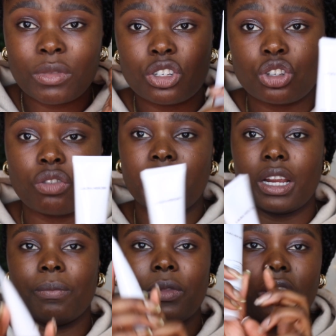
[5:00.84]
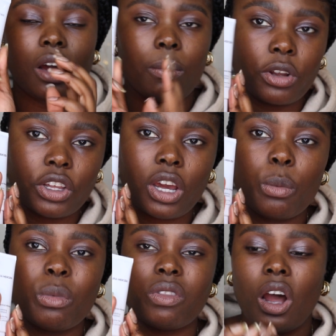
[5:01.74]
sorry, I'm gonna go
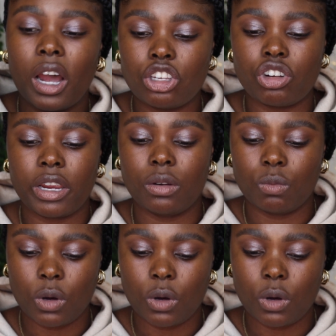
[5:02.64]
in with the Hydrating